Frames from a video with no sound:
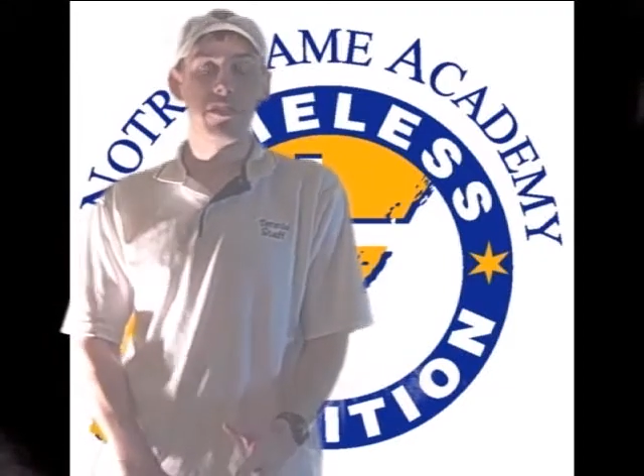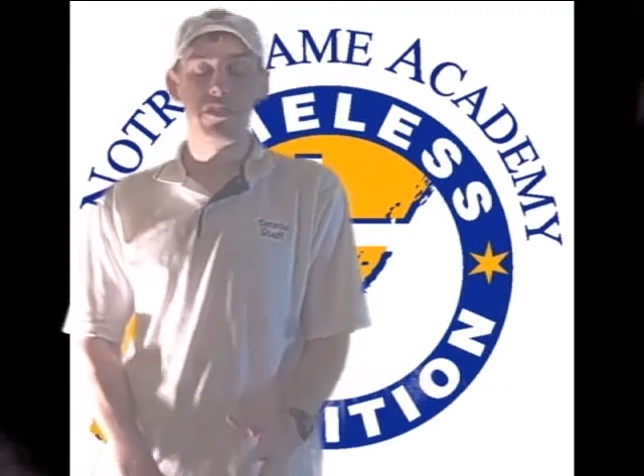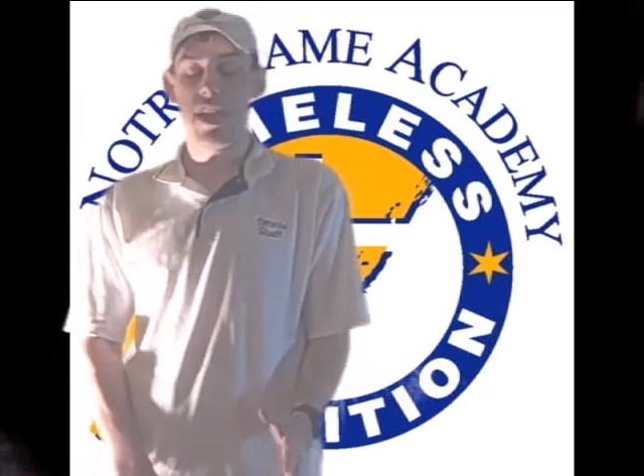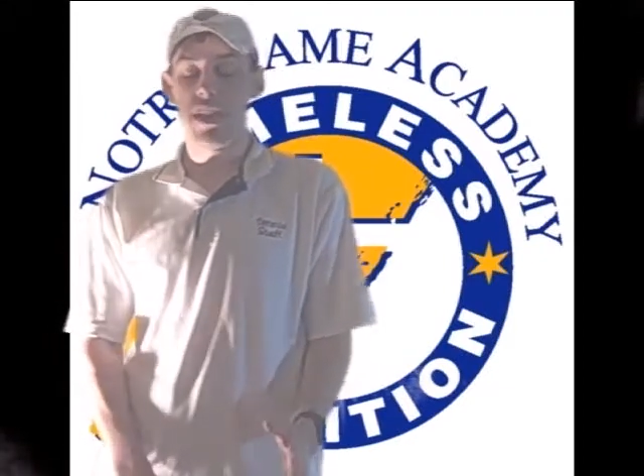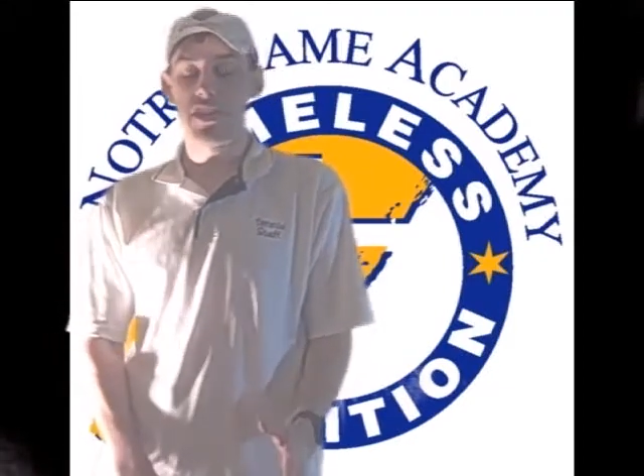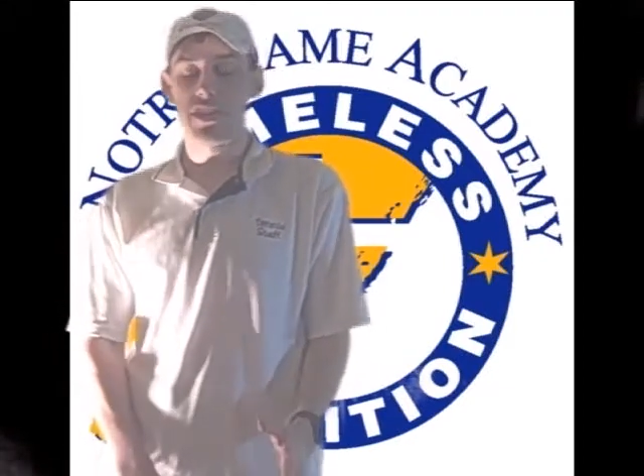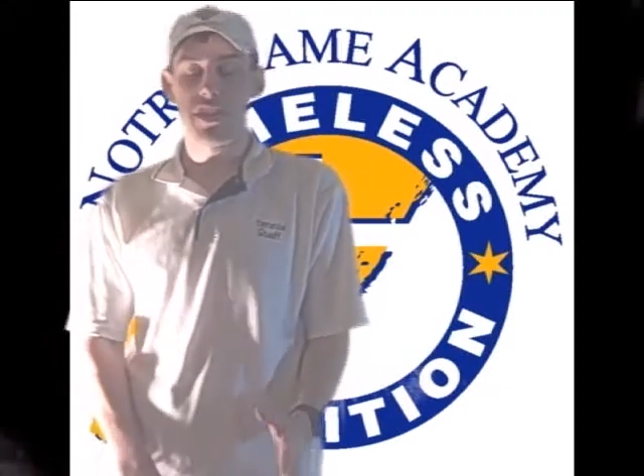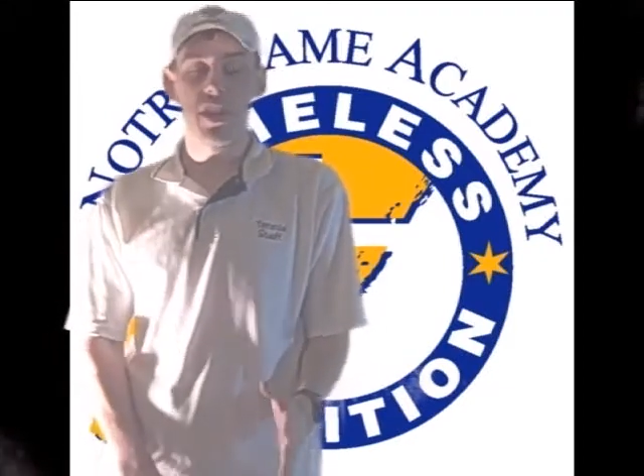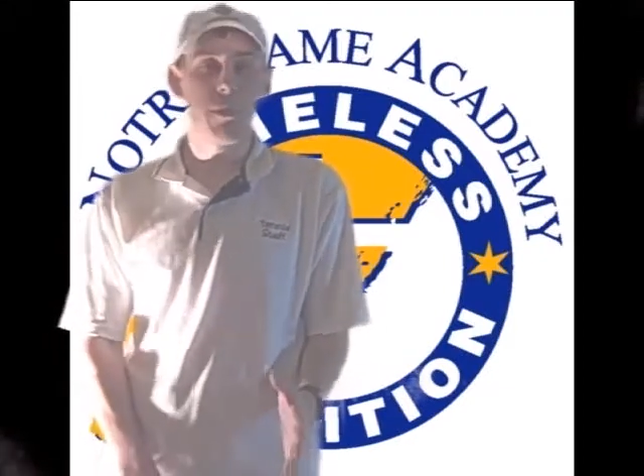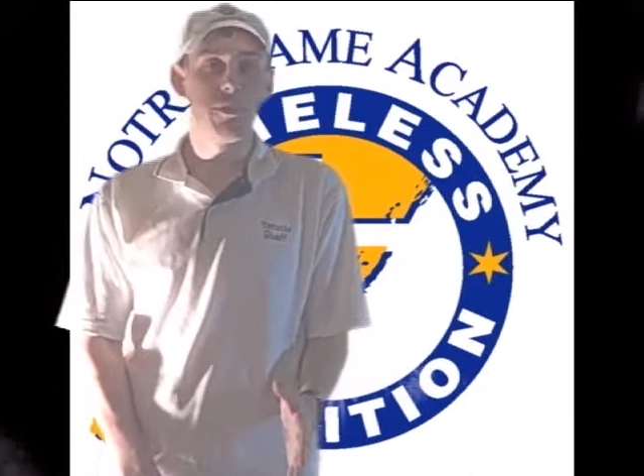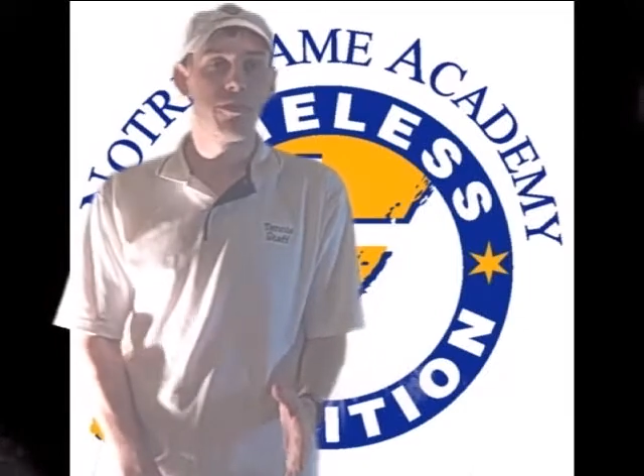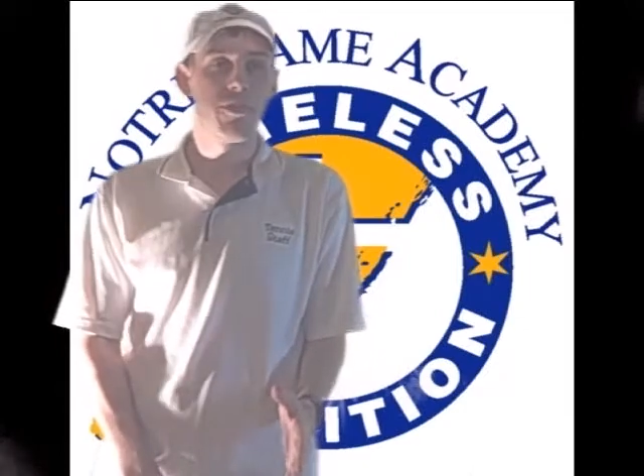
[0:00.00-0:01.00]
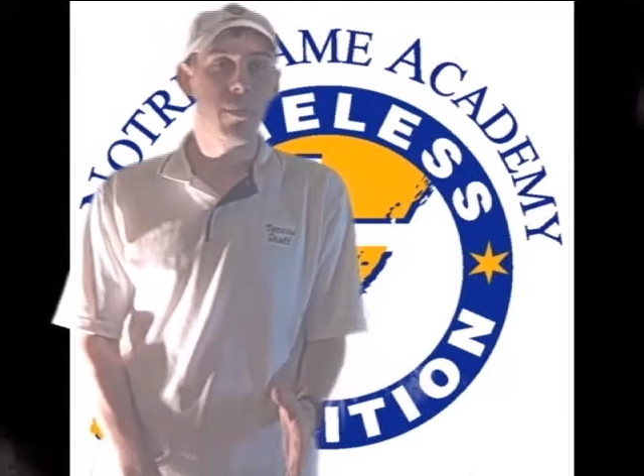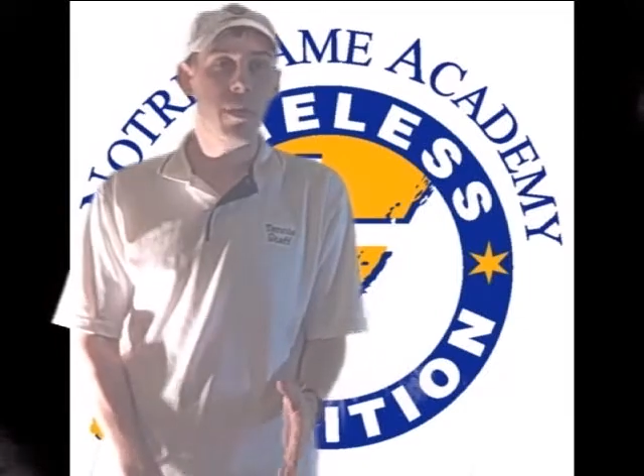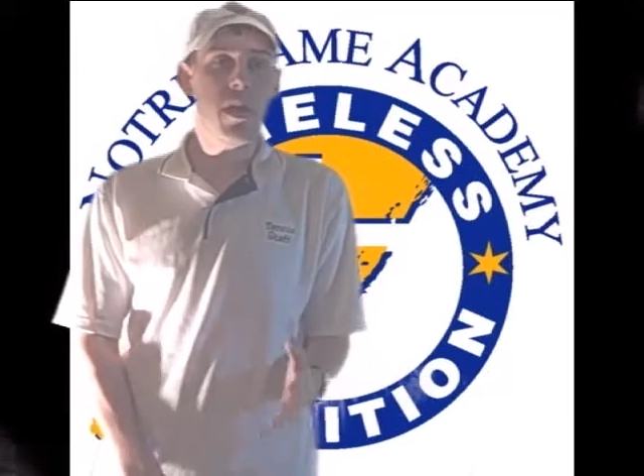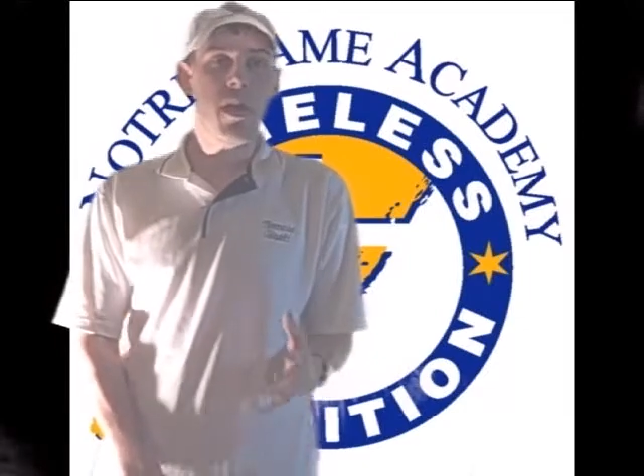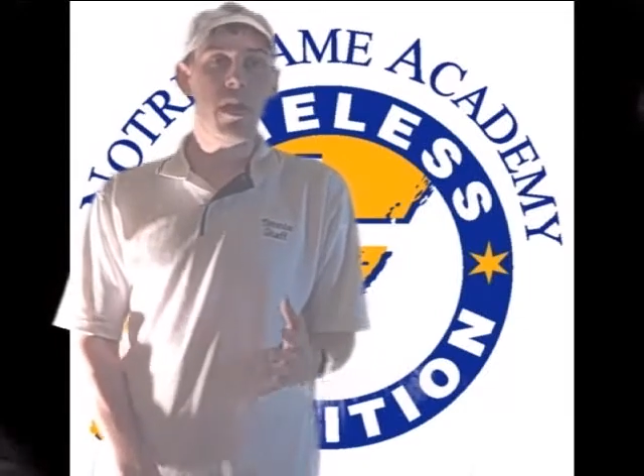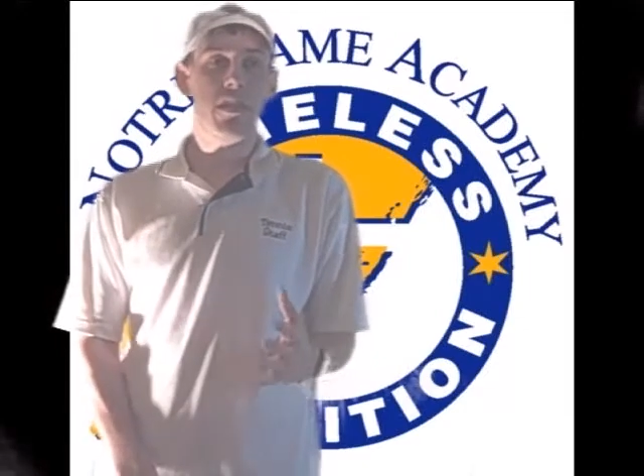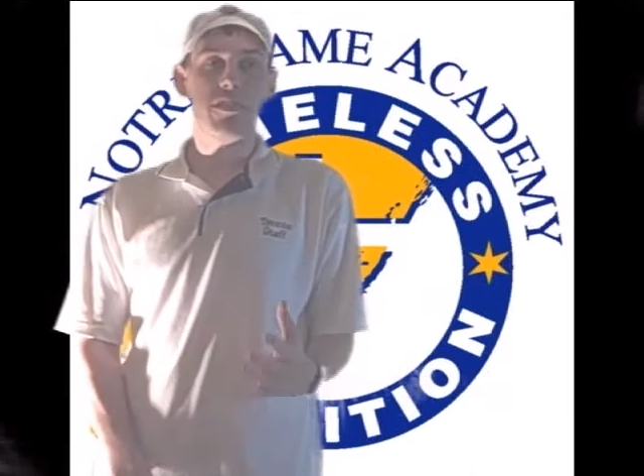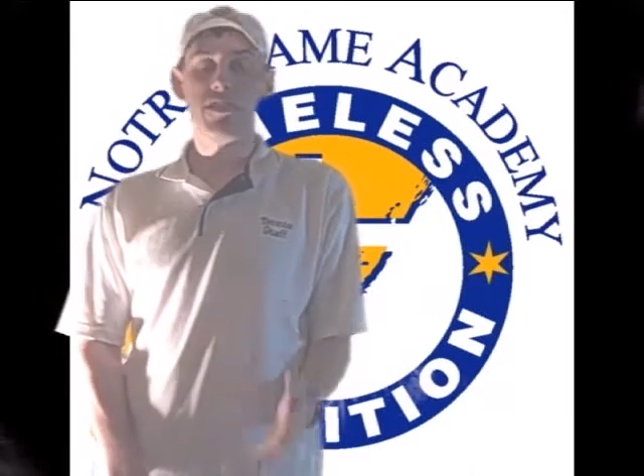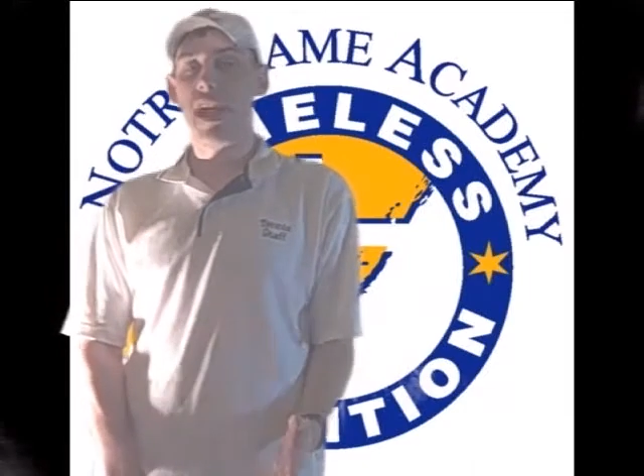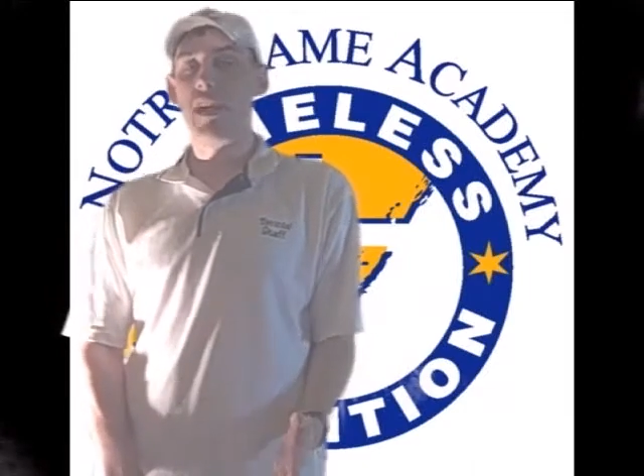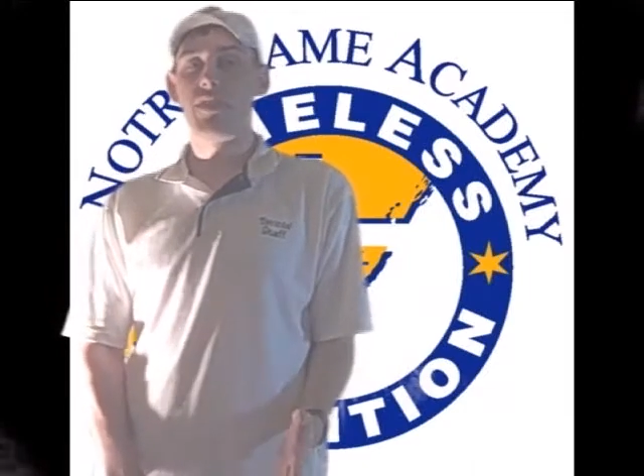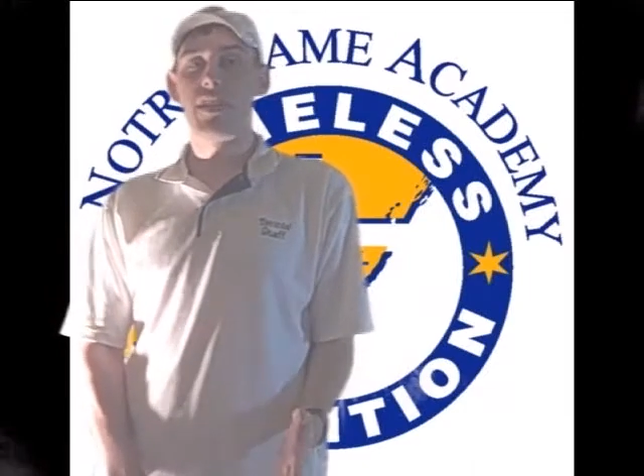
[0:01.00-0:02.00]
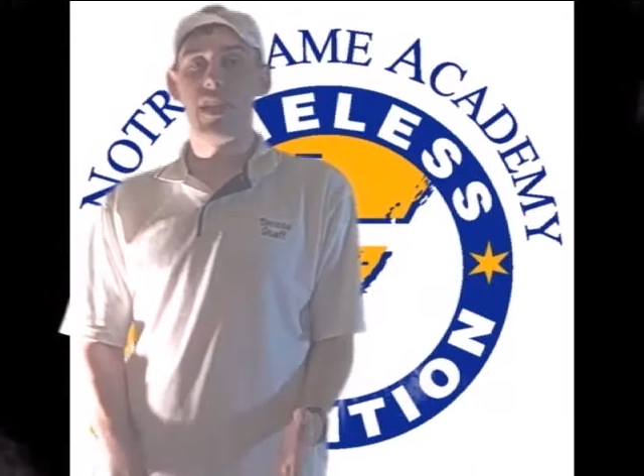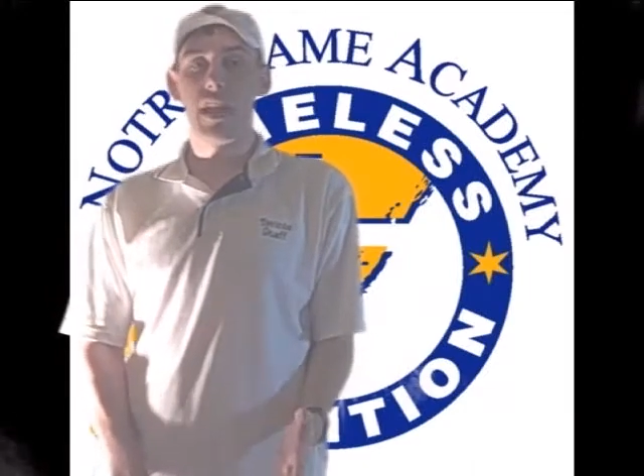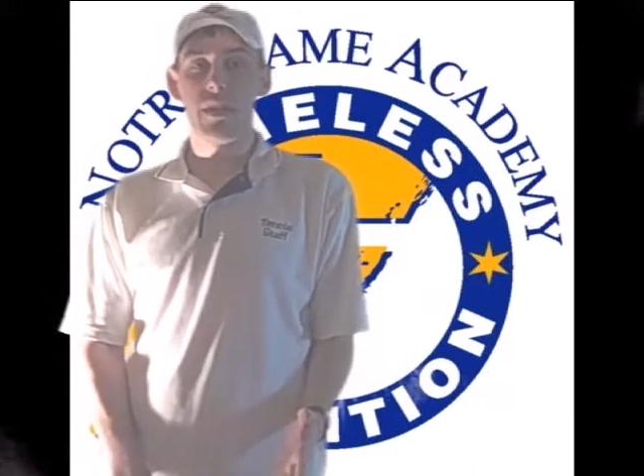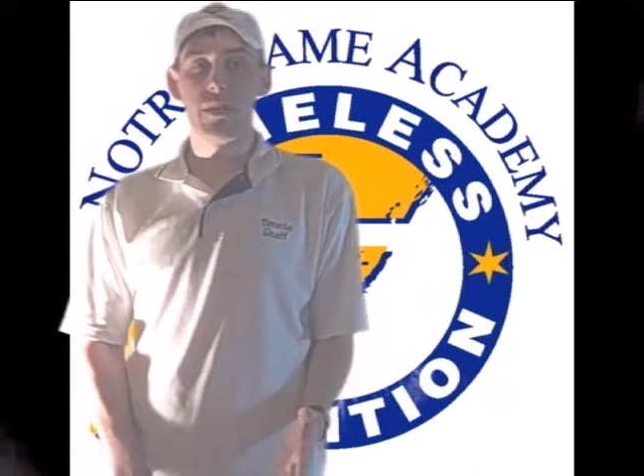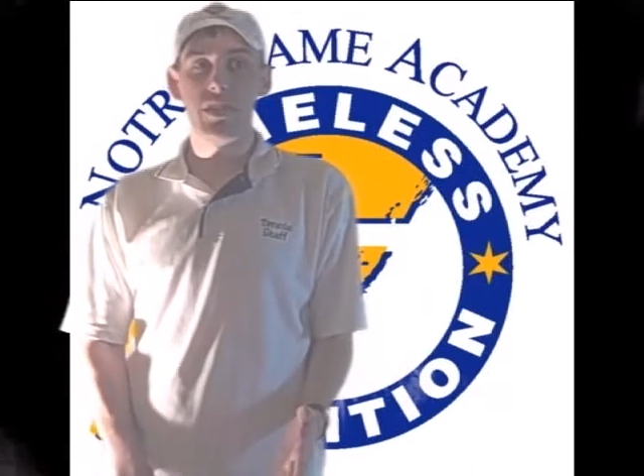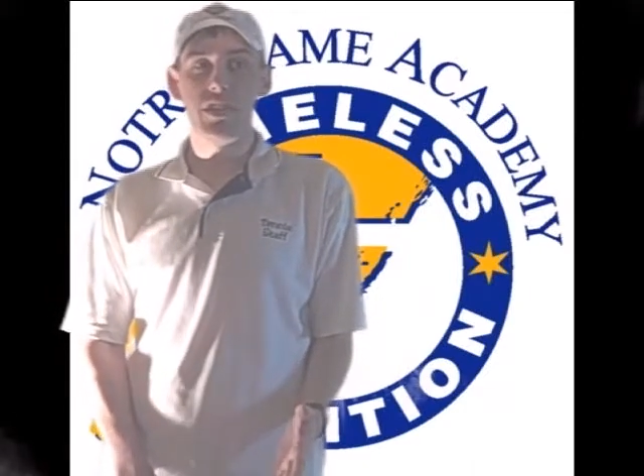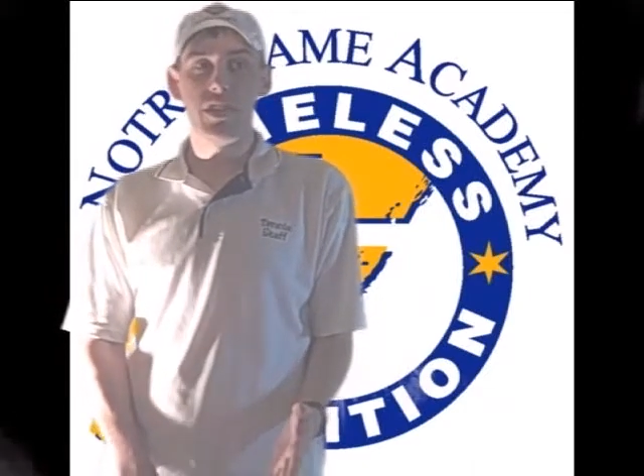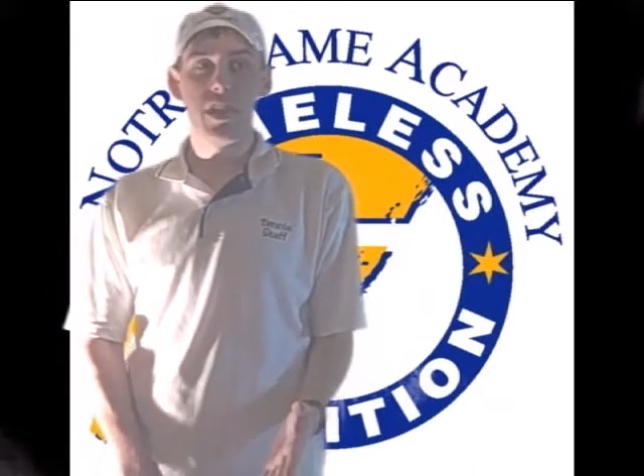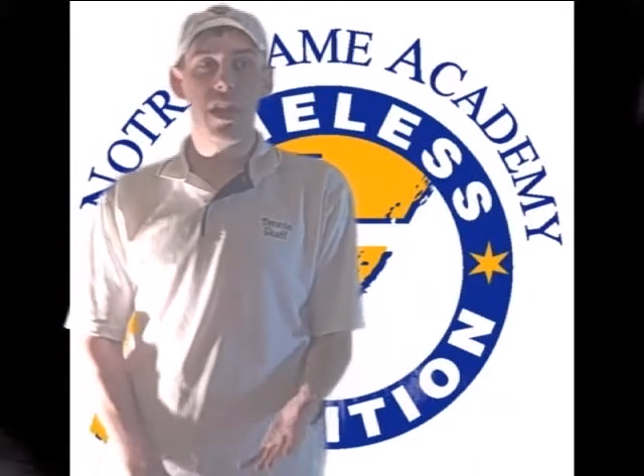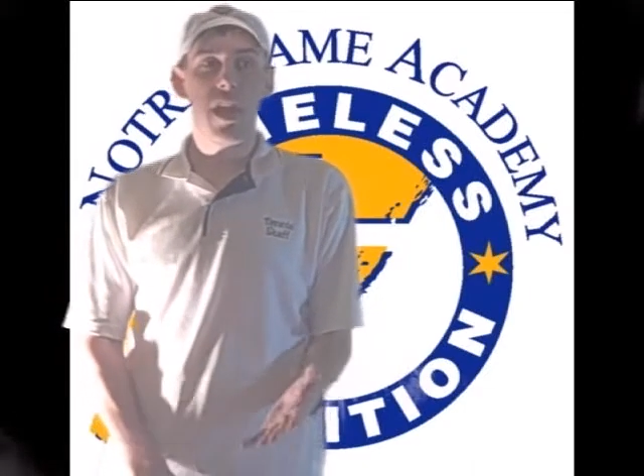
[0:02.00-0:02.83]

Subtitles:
It actually comes from the Slavic language,